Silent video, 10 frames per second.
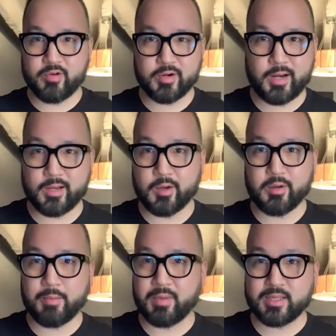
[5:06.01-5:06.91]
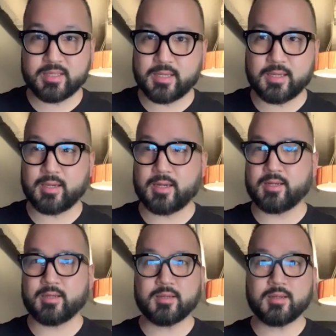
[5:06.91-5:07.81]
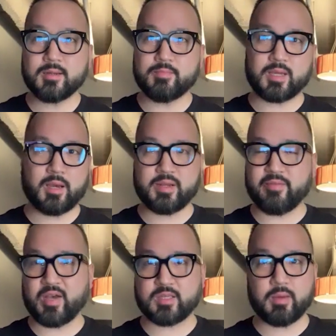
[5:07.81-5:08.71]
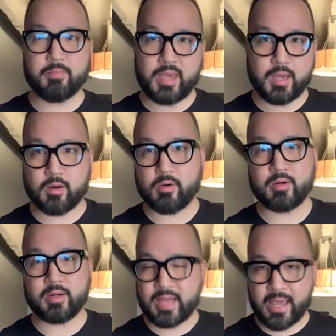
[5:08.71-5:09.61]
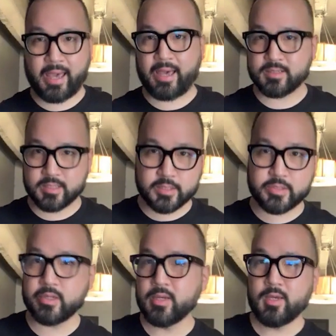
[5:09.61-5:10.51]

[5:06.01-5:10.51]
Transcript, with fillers: I didn't go to M I T. I didn't become an investment banker or an analyst,